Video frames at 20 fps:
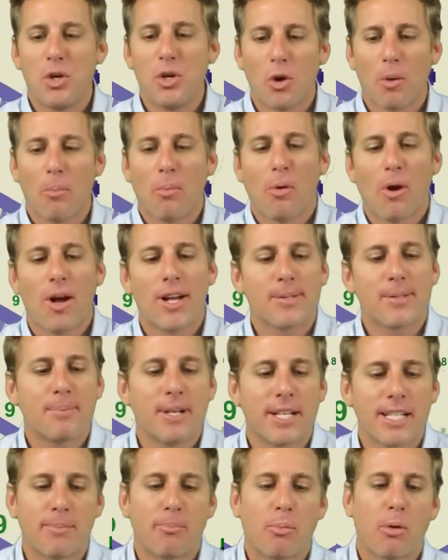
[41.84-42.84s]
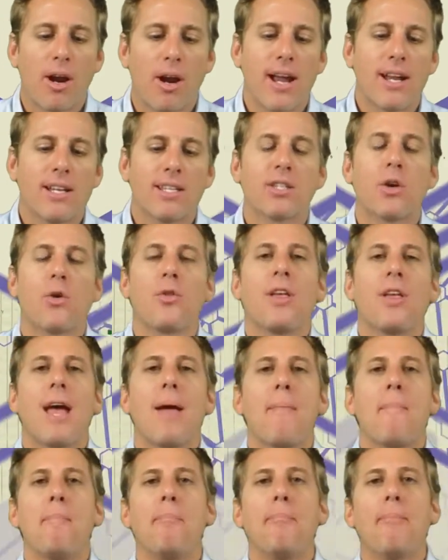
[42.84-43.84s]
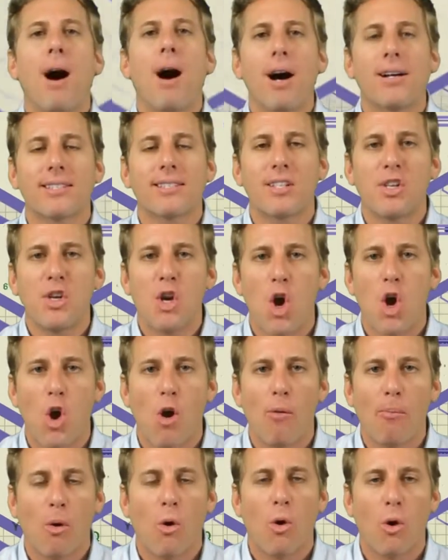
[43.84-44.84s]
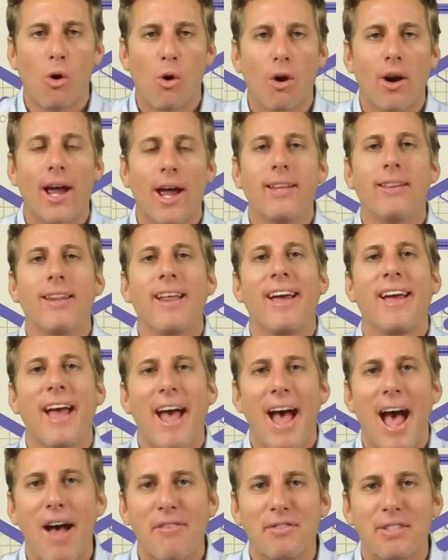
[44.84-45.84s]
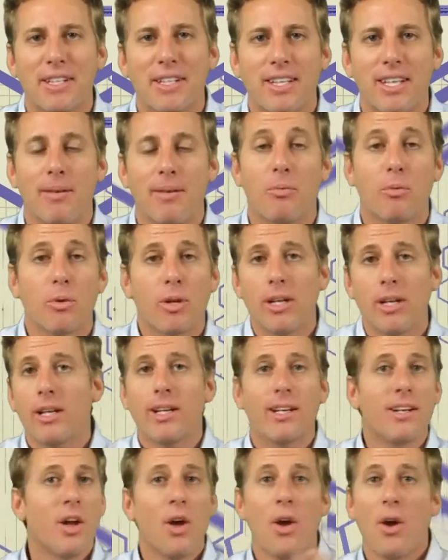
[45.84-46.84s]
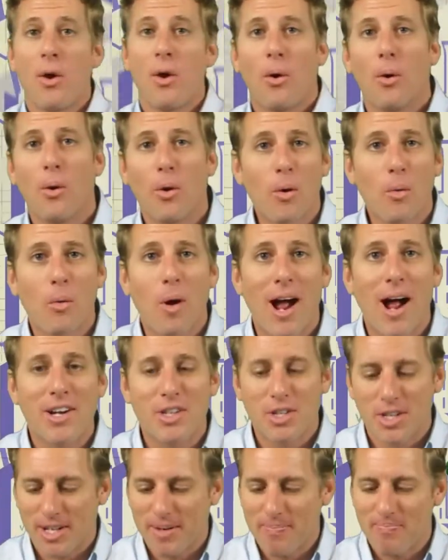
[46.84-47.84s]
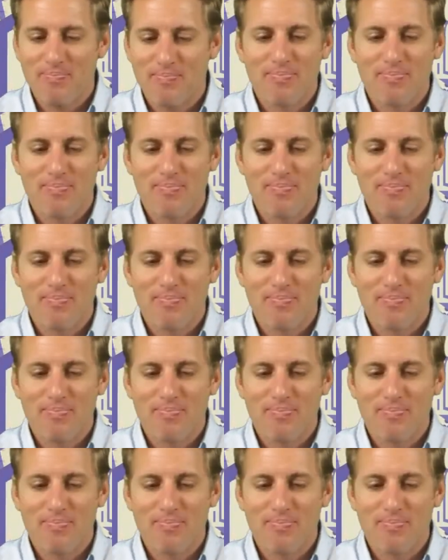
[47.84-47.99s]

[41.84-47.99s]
your prospect's brain, so they must know more and they have to keep reading or watching.